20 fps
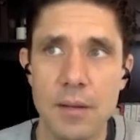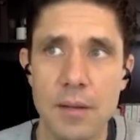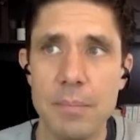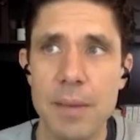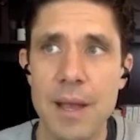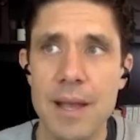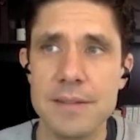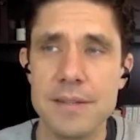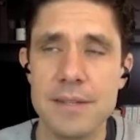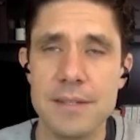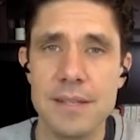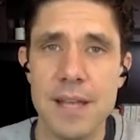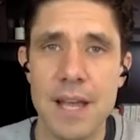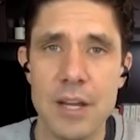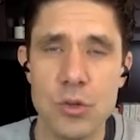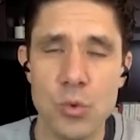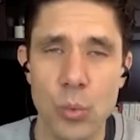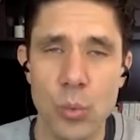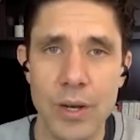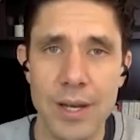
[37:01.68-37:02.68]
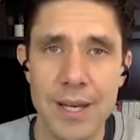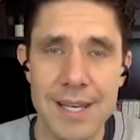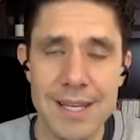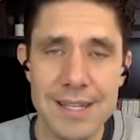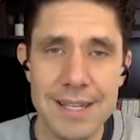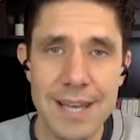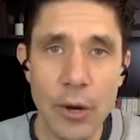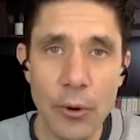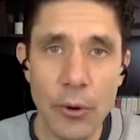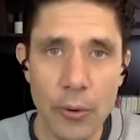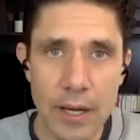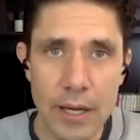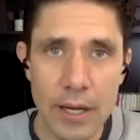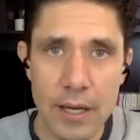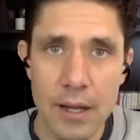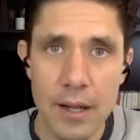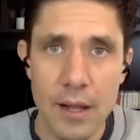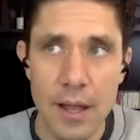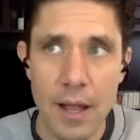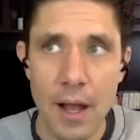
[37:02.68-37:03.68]
pesticide-ridden dairy,
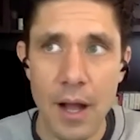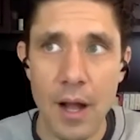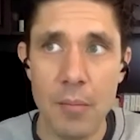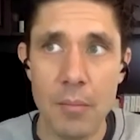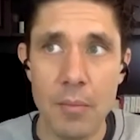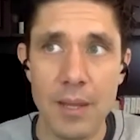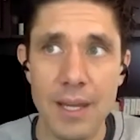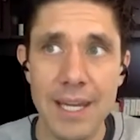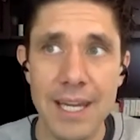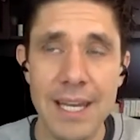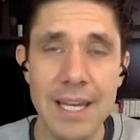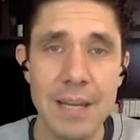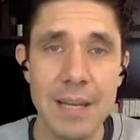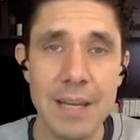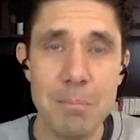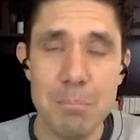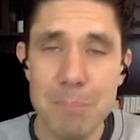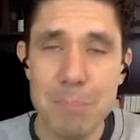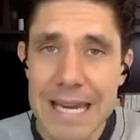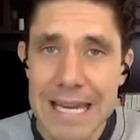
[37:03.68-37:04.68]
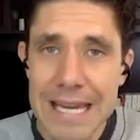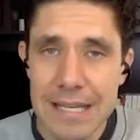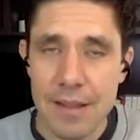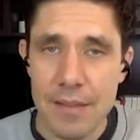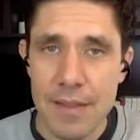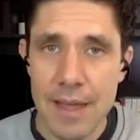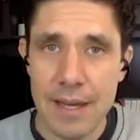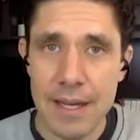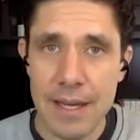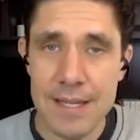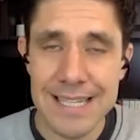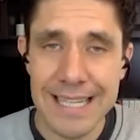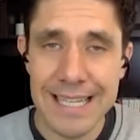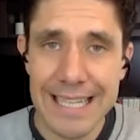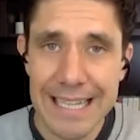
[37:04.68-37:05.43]
um, eating meat that isn't